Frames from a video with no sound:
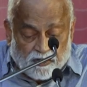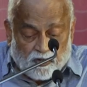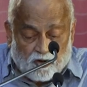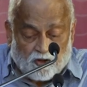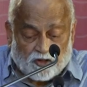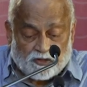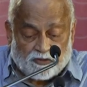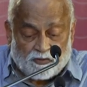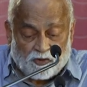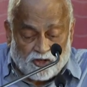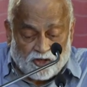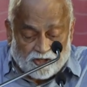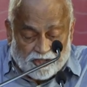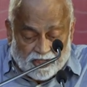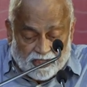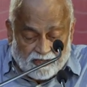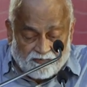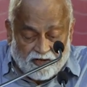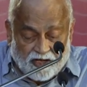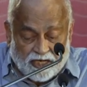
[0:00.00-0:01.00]

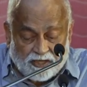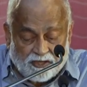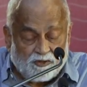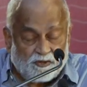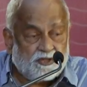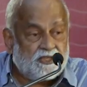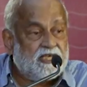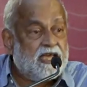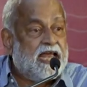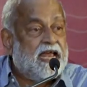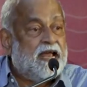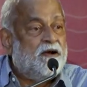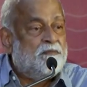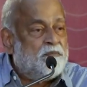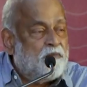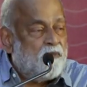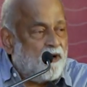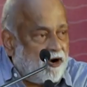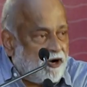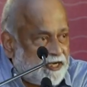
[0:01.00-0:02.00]
cosmological values
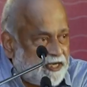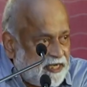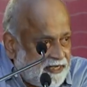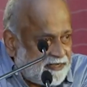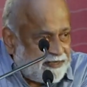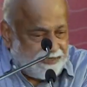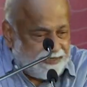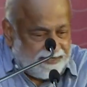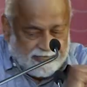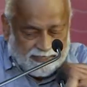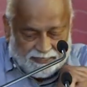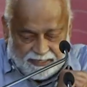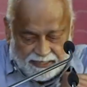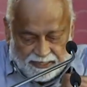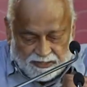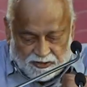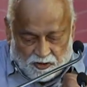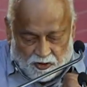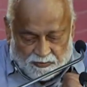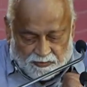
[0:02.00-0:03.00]
embodied in
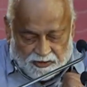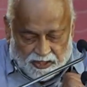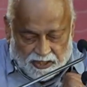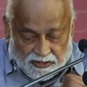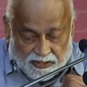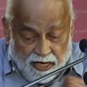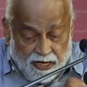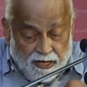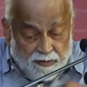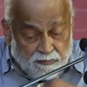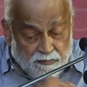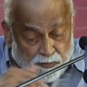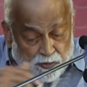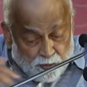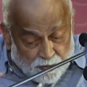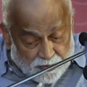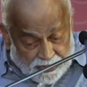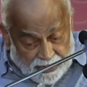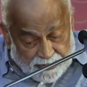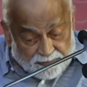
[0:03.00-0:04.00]
these objects.
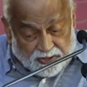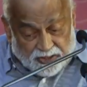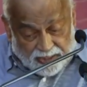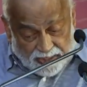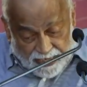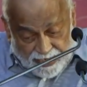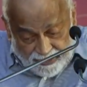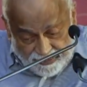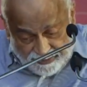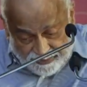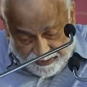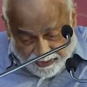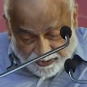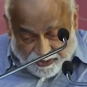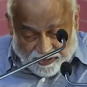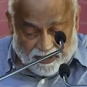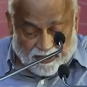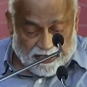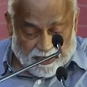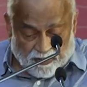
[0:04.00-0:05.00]
Museums like this
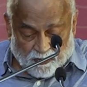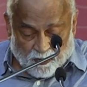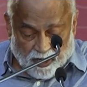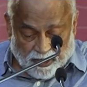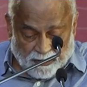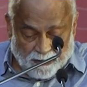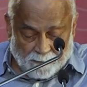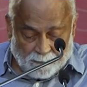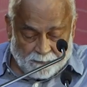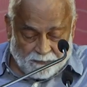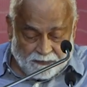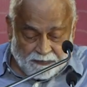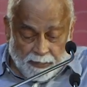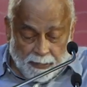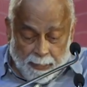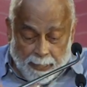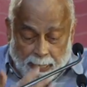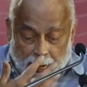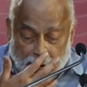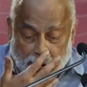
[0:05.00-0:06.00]
great one
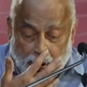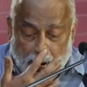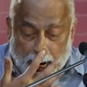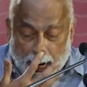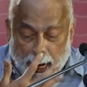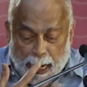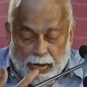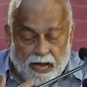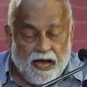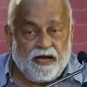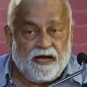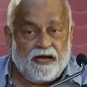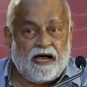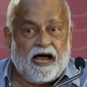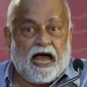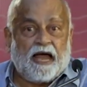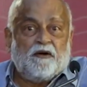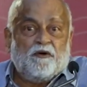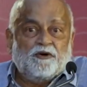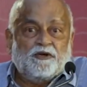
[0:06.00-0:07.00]
are,
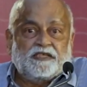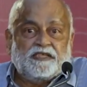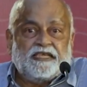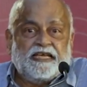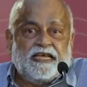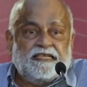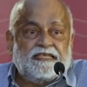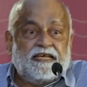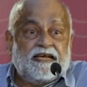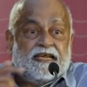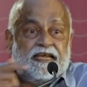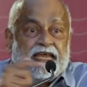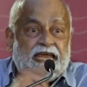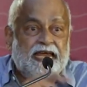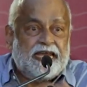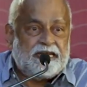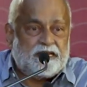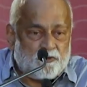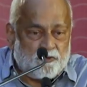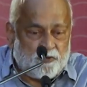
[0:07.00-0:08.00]
I would say, the
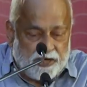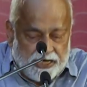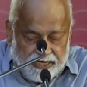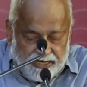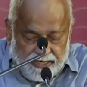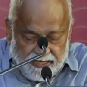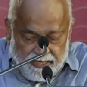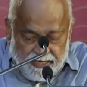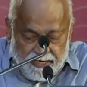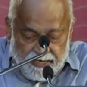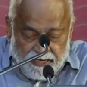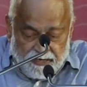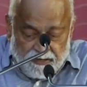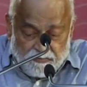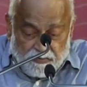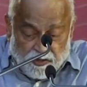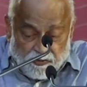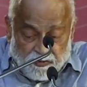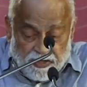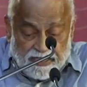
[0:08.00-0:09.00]
gateway
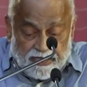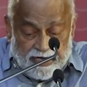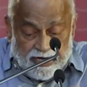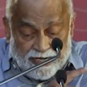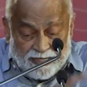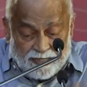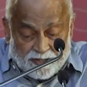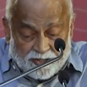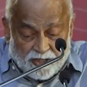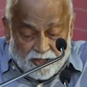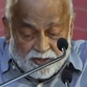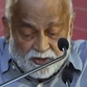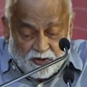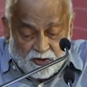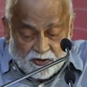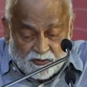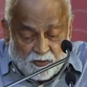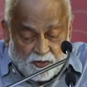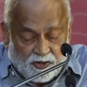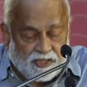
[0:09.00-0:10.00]
between ancient
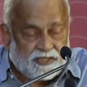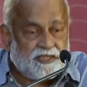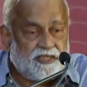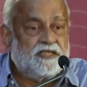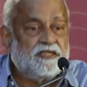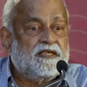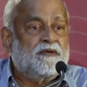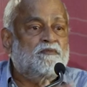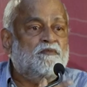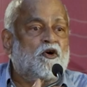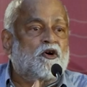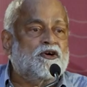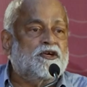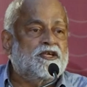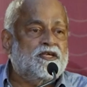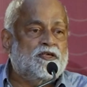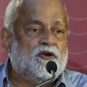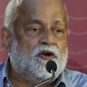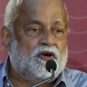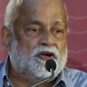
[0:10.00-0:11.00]
cosmologies and
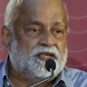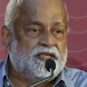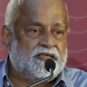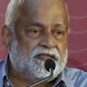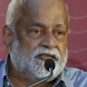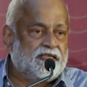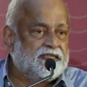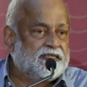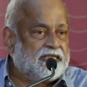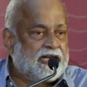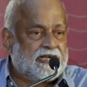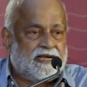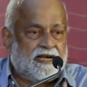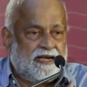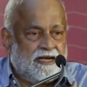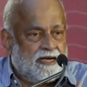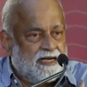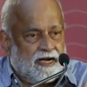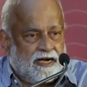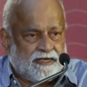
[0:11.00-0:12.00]
modern audiences. That
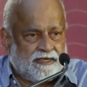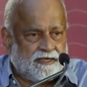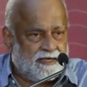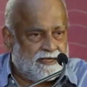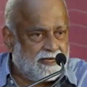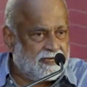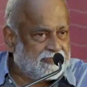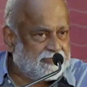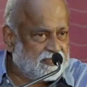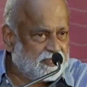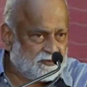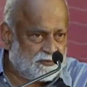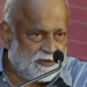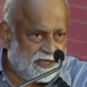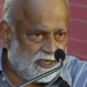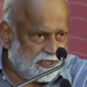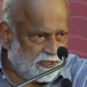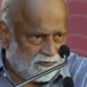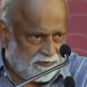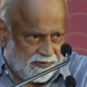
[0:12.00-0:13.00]
clearly underlies the
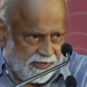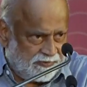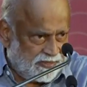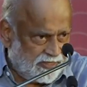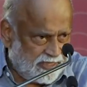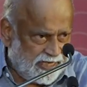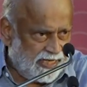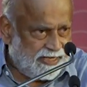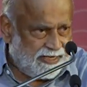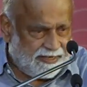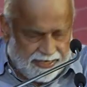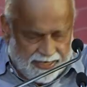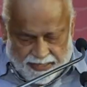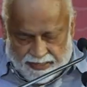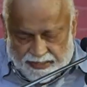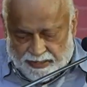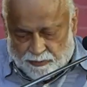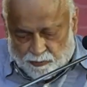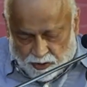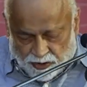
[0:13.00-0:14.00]
spirit of everything I read
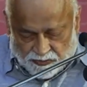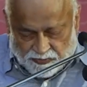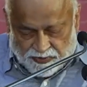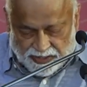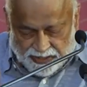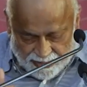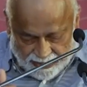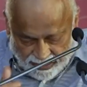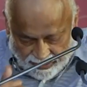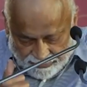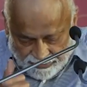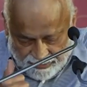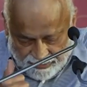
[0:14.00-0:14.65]
and what's being done.